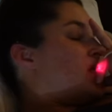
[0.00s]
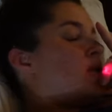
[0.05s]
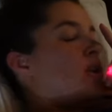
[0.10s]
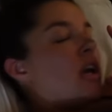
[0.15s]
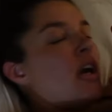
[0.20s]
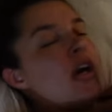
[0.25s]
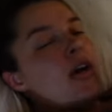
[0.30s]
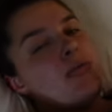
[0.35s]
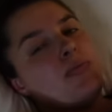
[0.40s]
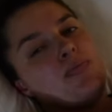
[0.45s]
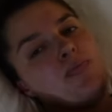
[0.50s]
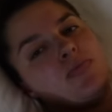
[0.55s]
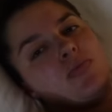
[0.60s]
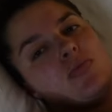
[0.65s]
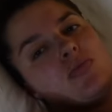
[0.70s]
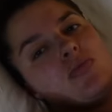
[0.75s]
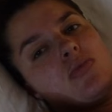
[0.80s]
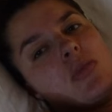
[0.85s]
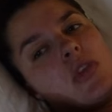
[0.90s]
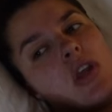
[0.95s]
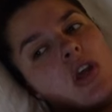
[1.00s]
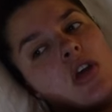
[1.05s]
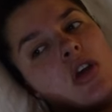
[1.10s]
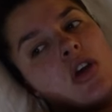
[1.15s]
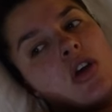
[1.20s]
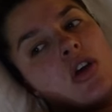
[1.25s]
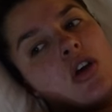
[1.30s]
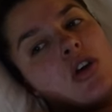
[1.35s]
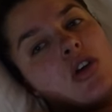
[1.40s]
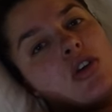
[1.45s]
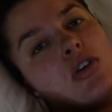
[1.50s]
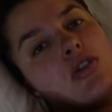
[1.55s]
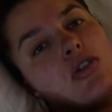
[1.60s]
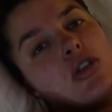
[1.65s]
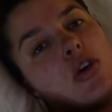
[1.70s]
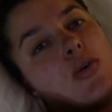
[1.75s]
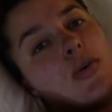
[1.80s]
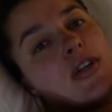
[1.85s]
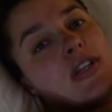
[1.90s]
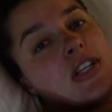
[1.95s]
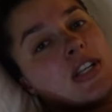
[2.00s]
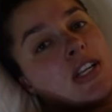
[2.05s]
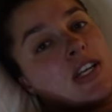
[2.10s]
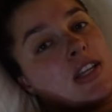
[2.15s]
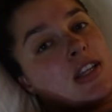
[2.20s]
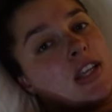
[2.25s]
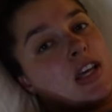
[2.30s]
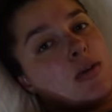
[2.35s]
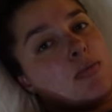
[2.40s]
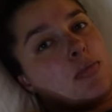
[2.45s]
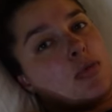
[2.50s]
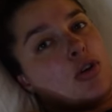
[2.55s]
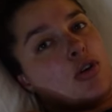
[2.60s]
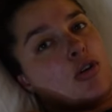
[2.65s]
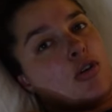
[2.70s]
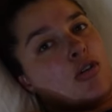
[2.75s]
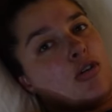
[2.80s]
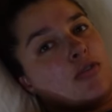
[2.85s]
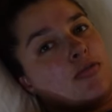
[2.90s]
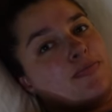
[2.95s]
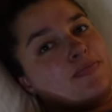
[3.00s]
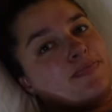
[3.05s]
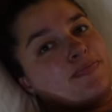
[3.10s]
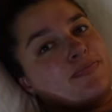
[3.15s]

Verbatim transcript: Okay, so I did get the epidural